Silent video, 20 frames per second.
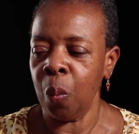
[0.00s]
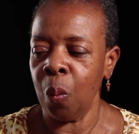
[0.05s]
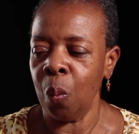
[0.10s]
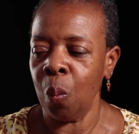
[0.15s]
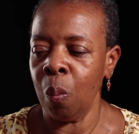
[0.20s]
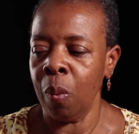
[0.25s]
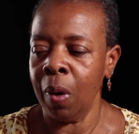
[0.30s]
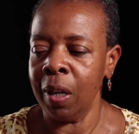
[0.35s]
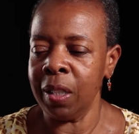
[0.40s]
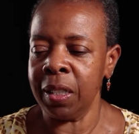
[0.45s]

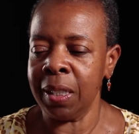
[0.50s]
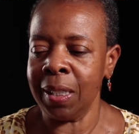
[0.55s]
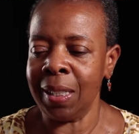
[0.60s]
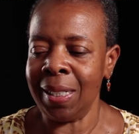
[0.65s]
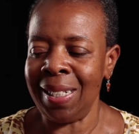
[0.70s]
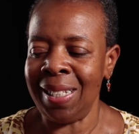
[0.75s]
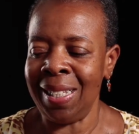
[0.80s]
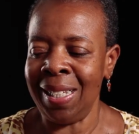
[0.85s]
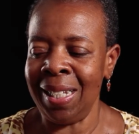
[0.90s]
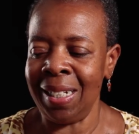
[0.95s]
what she
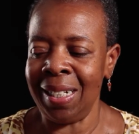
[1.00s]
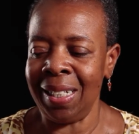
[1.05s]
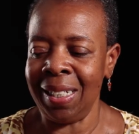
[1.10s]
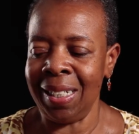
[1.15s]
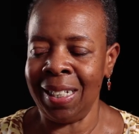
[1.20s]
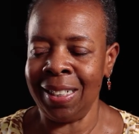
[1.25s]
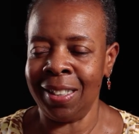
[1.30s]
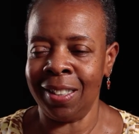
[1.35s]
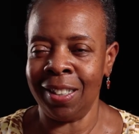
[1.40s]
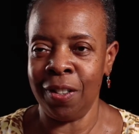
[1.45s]
didn't
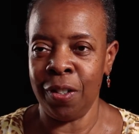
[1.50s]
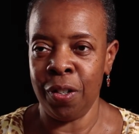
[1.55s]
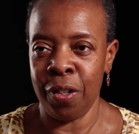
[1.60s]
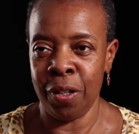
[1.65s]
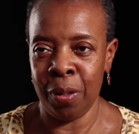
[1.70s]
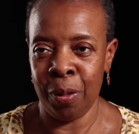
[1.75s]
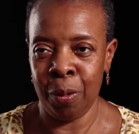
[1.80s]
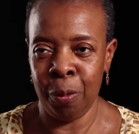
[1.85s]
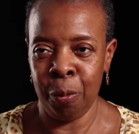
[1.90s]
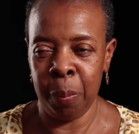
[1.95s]
get to
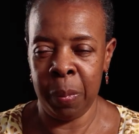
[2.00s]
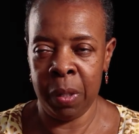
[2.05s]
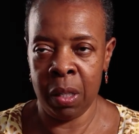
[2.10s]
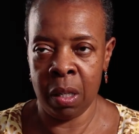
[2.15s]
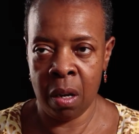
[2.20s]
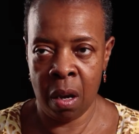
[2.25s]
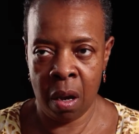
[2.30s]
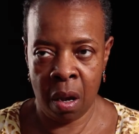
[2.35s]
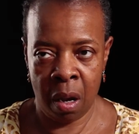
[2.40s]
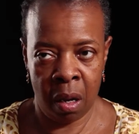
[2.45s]
do
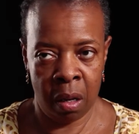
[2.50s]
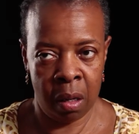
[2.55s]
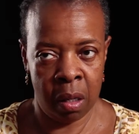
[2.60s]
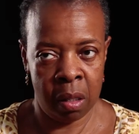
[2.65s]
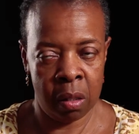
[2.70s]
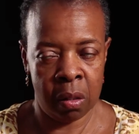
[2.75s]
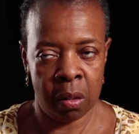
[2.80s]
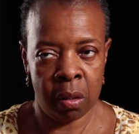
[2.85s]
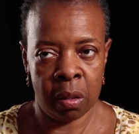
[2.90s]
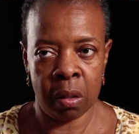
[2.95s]

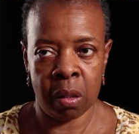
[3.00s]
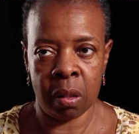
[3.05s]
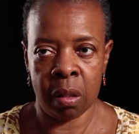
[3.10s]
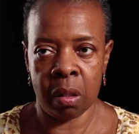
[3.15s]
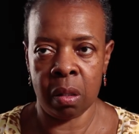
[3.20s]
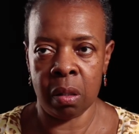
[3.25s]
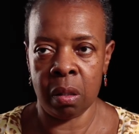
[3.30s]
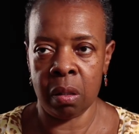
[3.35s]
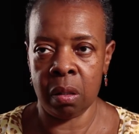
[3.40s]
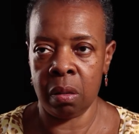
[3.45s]

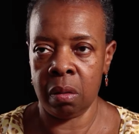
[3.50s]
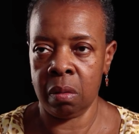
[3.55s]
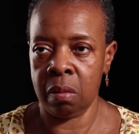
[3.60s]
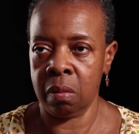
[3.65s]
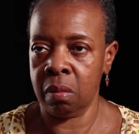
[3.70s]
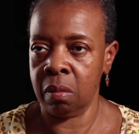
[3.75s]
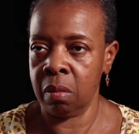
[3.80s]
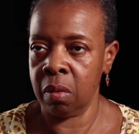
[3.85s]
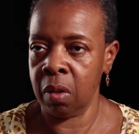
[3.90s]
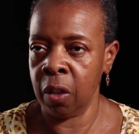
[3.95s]
because
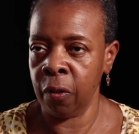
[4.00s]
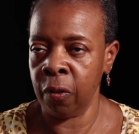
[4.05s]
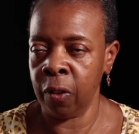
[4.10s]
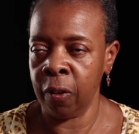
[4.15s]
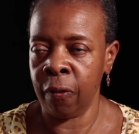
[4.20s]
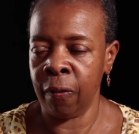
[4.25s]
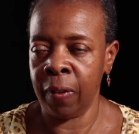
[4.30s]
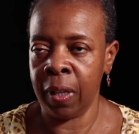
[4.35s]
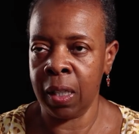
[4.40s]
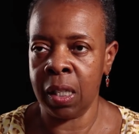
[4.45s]
of the
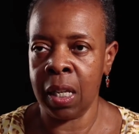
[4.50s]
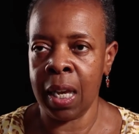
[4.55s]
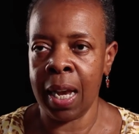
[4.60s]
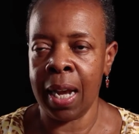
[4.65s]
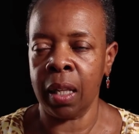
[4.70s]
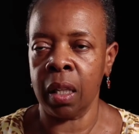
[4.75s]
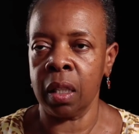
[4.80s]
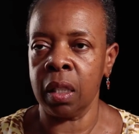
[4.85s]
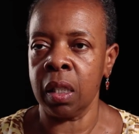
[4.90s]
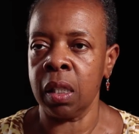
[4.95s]

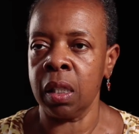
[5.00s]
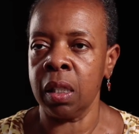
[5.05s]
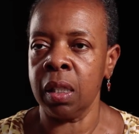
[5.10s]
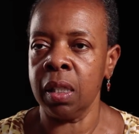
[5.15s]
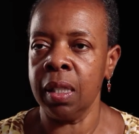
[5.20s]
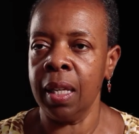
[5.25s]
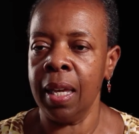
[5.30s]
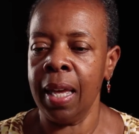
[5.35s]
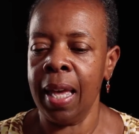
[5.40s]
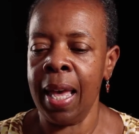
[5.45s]
fatality.
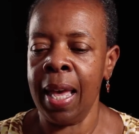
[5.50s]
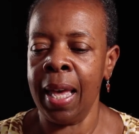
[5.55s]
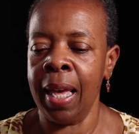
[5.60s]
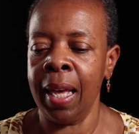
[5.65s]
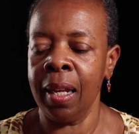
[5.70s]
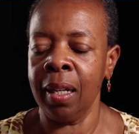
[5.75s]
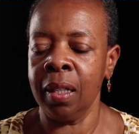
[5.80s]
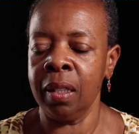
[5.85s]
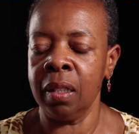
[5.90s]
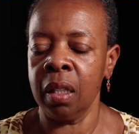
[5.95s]

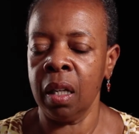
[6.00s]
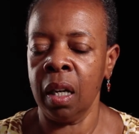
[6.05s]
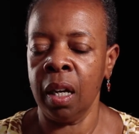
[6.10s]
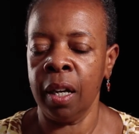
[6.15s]
And